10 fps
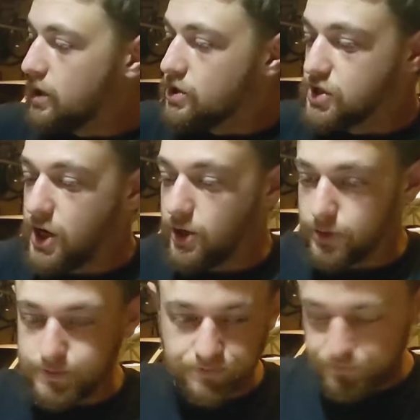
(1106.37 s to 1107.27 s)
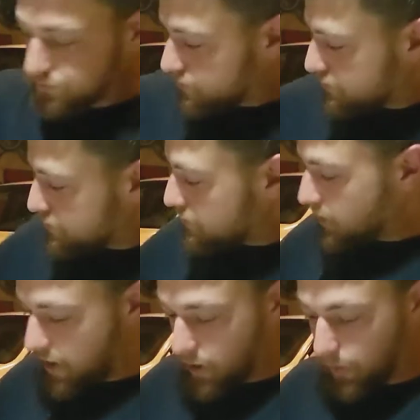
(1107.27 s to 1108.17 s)
So
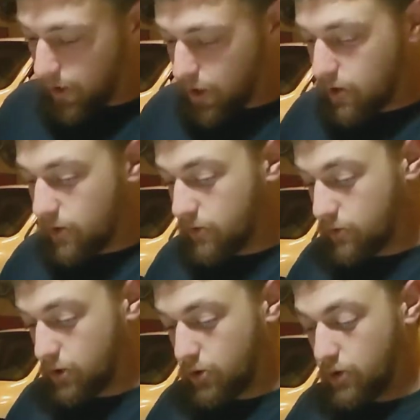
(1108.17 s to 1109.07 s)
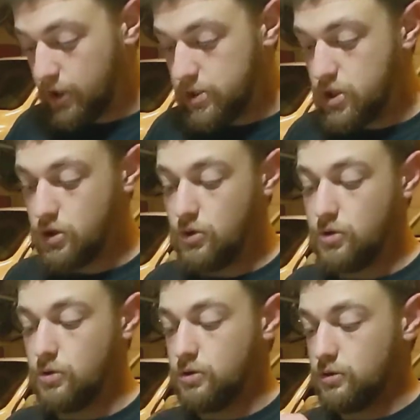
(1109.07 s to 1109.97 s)
here we go. We're going
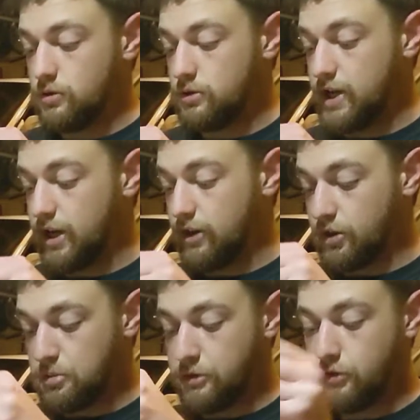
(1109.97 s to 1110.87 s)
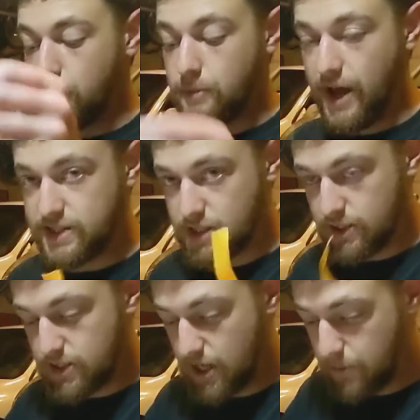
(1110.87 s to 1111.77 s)
to take a little bit of our
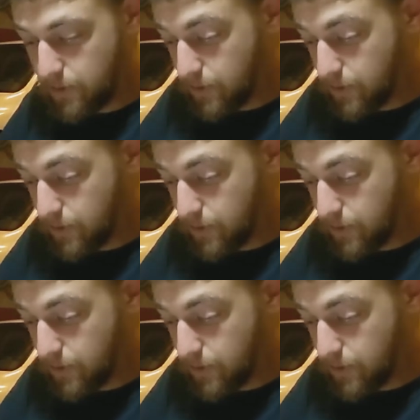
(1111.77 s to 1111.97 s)
masking tape